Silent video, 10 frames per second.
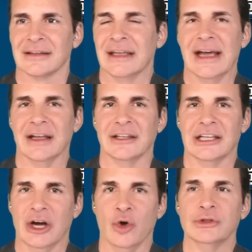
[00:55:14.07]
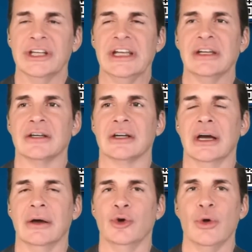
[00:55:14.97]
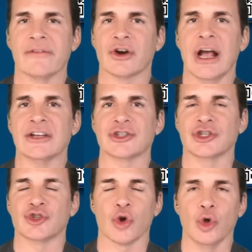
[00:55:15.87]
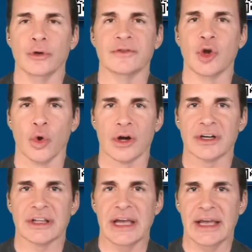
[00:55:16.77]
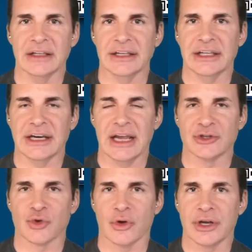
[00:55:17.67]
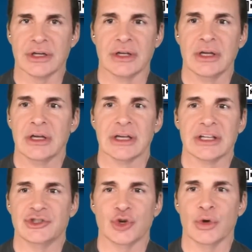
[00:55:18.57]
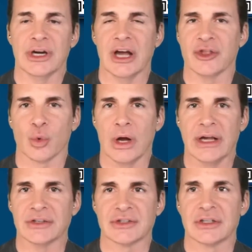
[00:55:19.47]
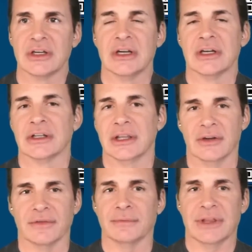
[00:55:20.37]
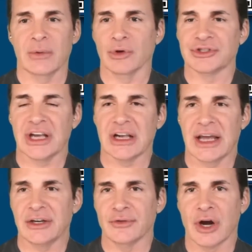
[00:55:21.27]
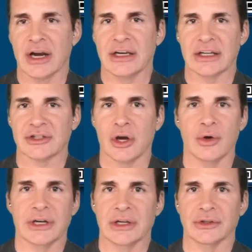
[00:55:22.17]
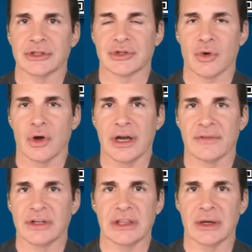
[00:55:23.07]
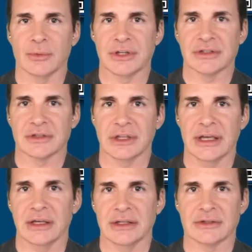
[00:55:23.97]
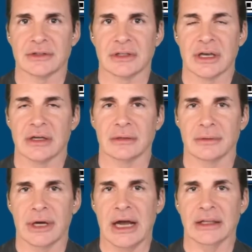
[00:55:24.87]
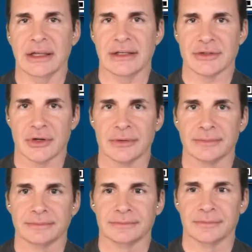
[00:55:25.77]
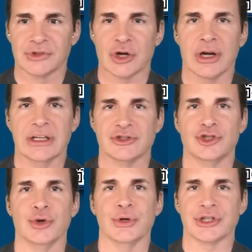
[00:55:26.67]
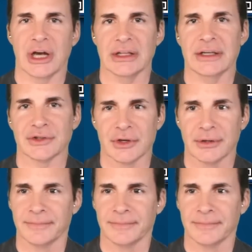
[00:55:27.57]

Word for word: Yeah, eh, only uh, whoever has control of Gort, the alien android, can do it. Otherwise, they'll they won't say Klaatu barada nikto, and he'll destroy everything with his la- his uh, eye laser. Nobody. Sorry, his Jewish eye laser.